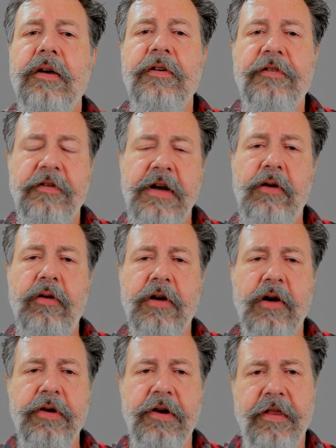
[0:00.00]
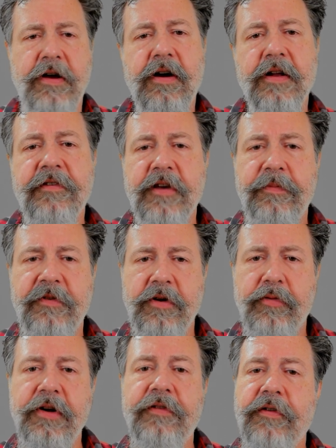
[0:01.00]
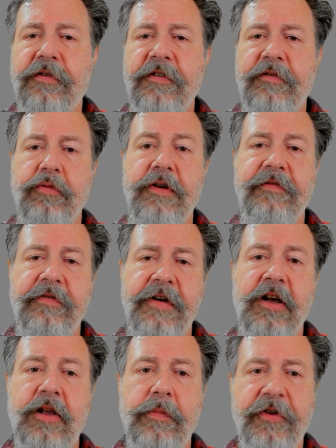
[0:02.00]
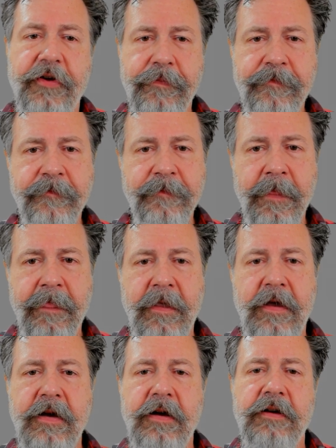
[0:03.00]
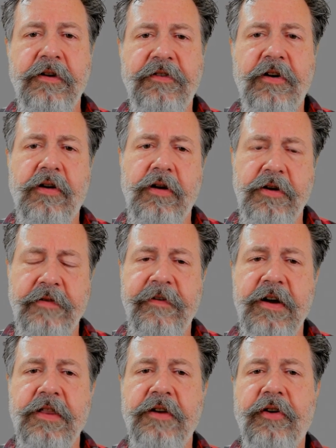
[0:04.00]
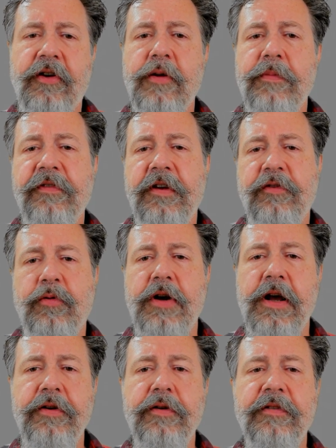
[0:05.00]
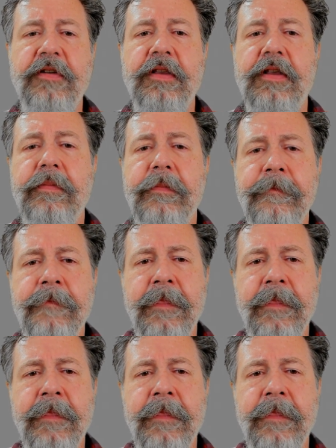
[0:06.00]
So now I'll go into the concepts and resources we've developed. To start, I'll define the terms as we're now using them.